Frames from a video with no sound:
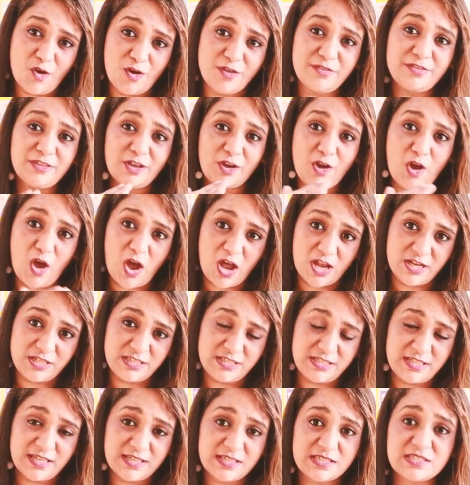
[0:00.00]
on the
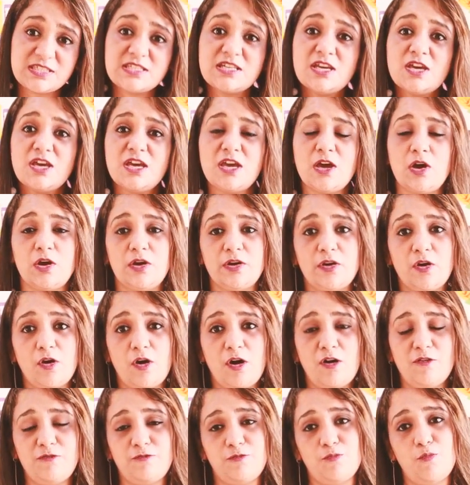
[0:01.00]
context
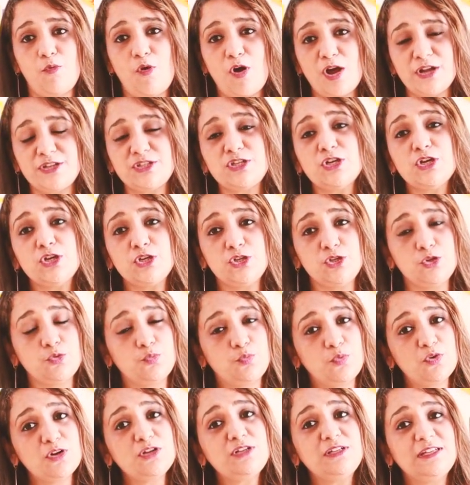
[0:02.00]
of what you
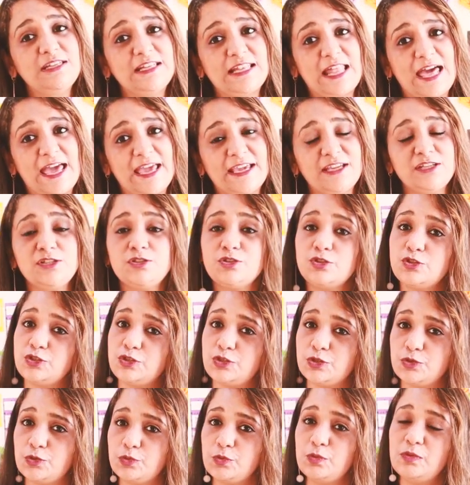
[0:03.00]
would like
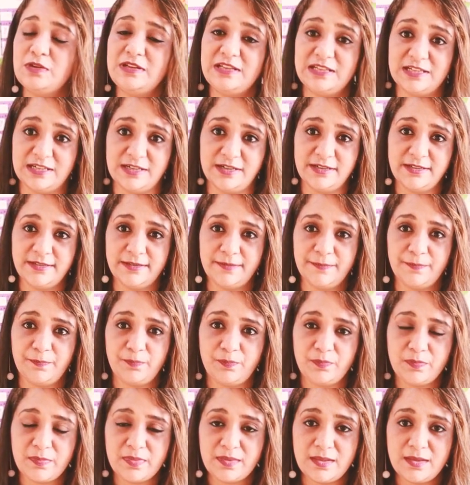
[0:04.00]
to learn.
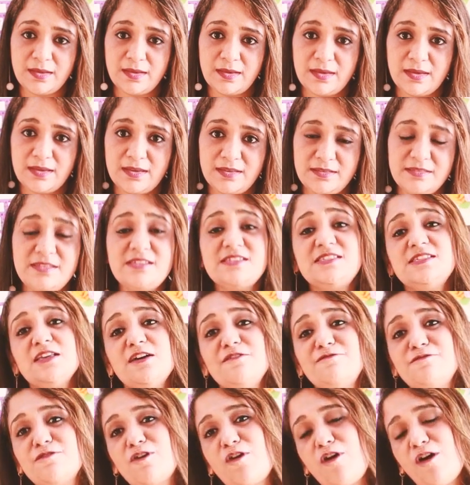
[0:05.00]
This,
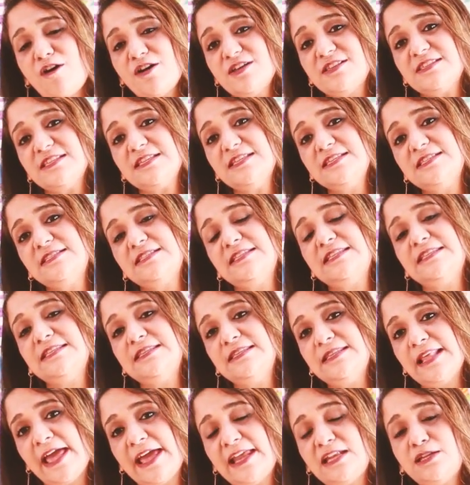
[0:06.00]
of course, is
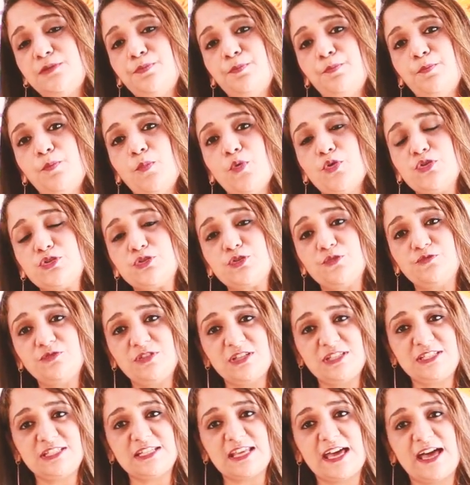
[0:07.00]
led most of
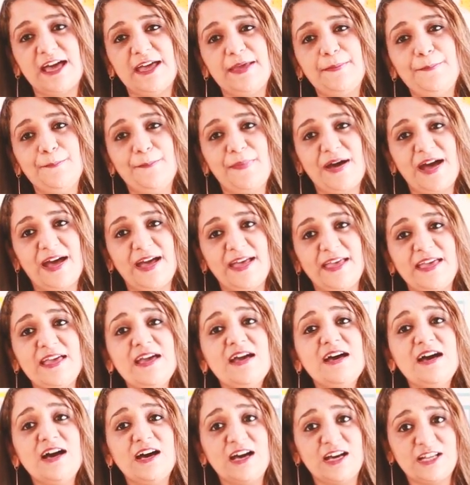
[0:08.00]
the time by
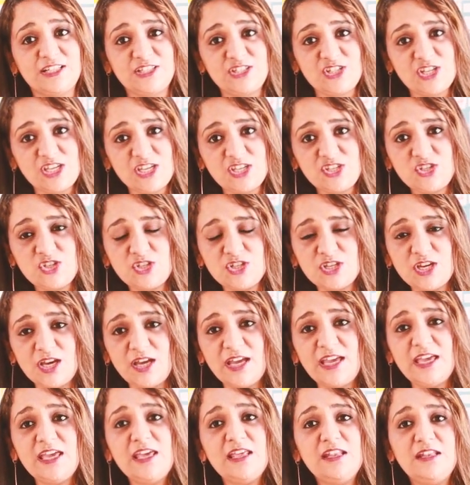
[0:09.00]
a teacher
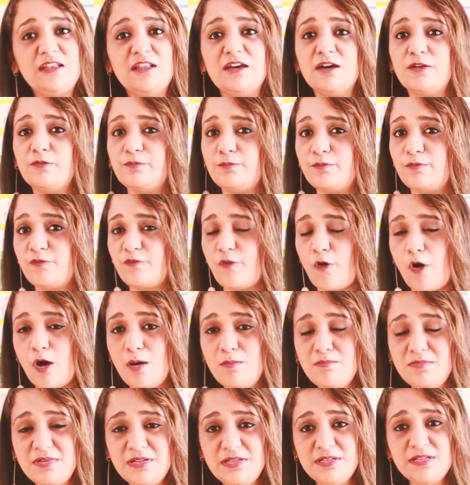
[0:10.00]
in a
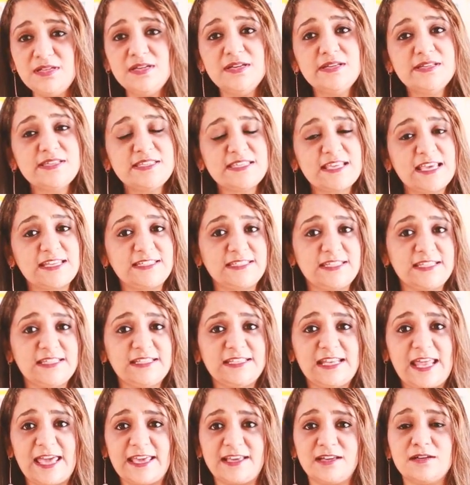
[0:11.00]
formal setting
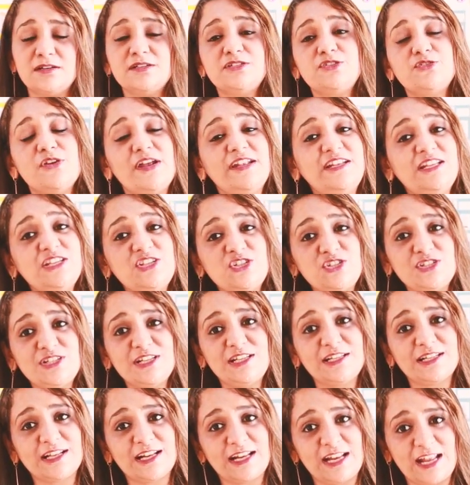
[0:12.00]
like a
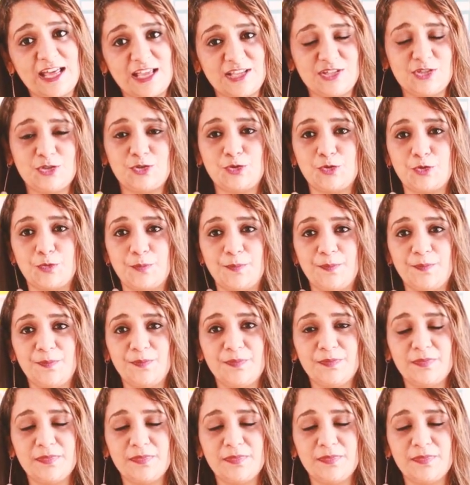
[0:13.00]
traditional classroom.